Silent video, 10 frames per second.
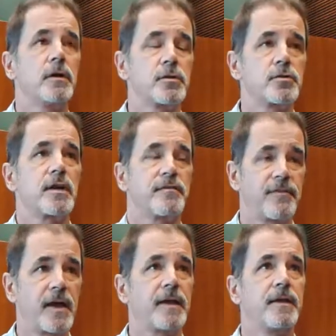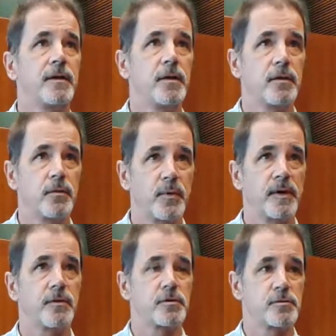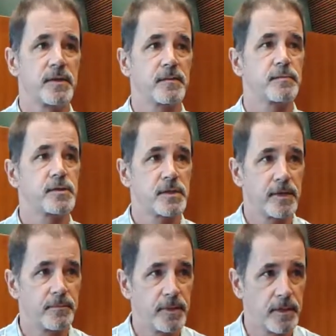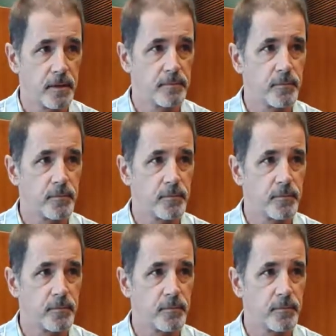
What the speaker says: to try to find the way those rhythms can become